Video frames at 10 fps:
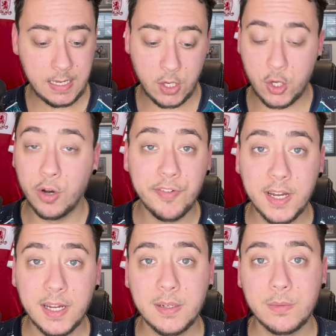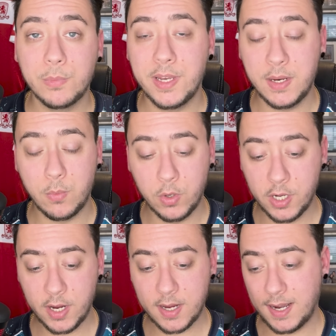cover, we need
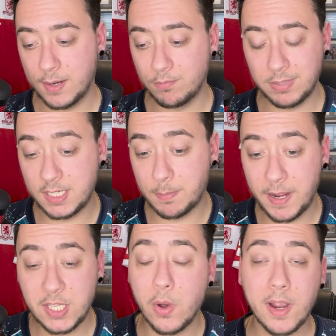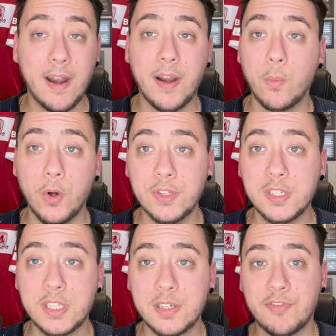work. It depends what Carrick
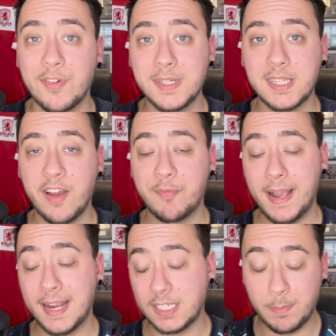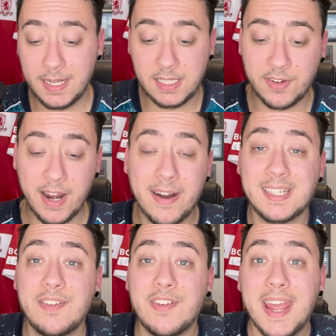wants from his left back. It depends if Carrick's
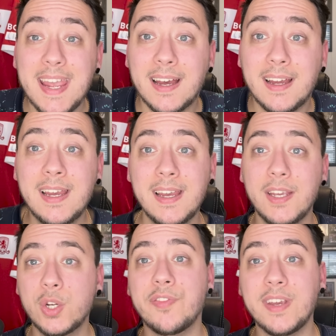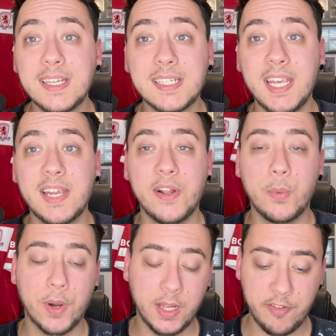even here. If he is here, he'll
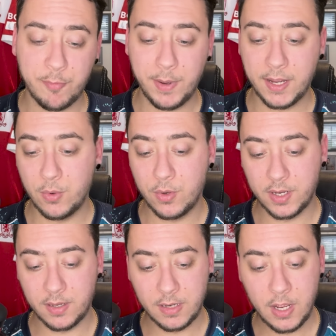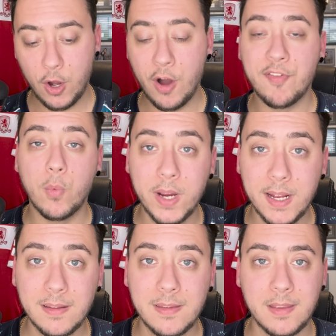want a left back who can offer
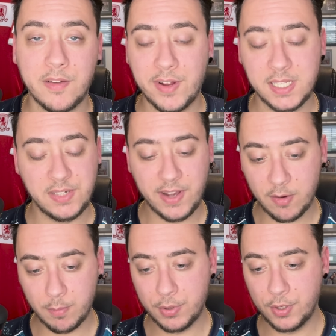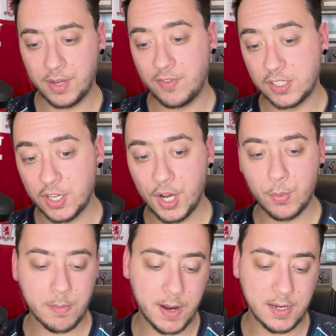width and offensive output. If he's not,
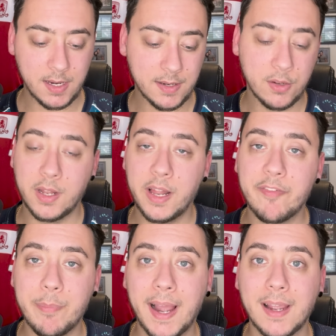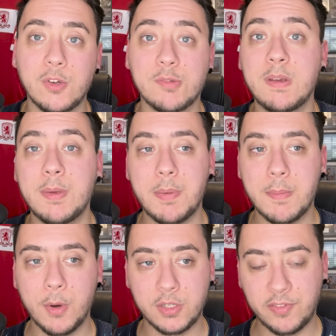we might need another left back who's maybe a bit
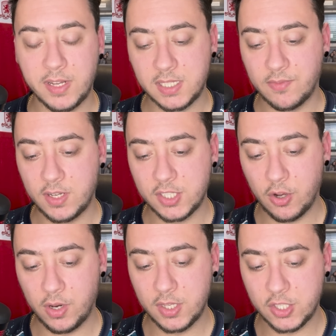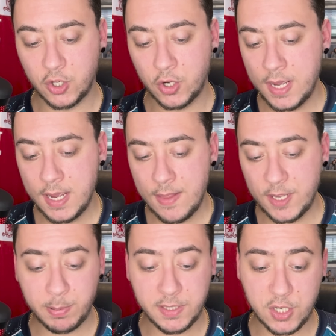more defensively solid. So
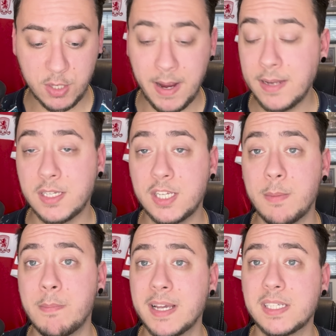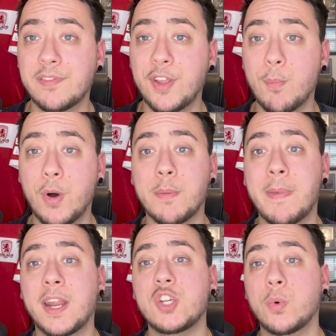this position might determine massively on what the
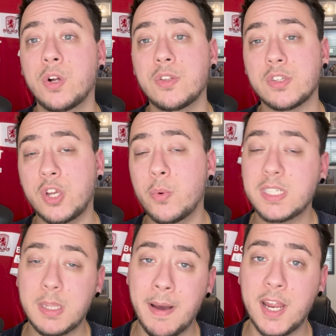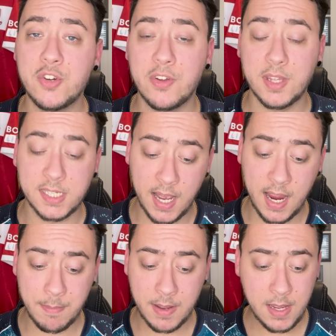manager wants and who is the manager at the
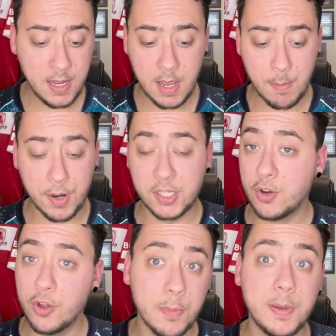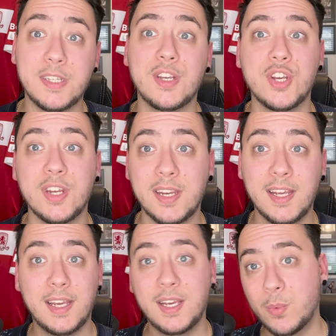time. But it's another position
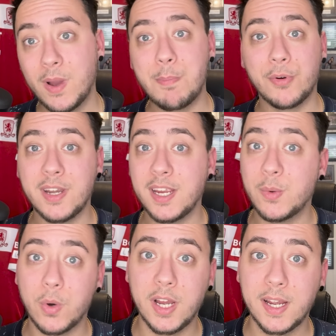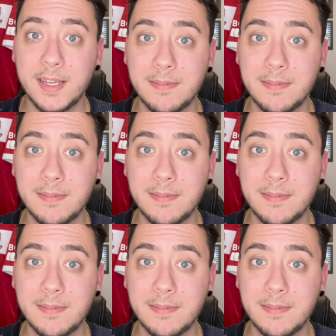where Boro need work.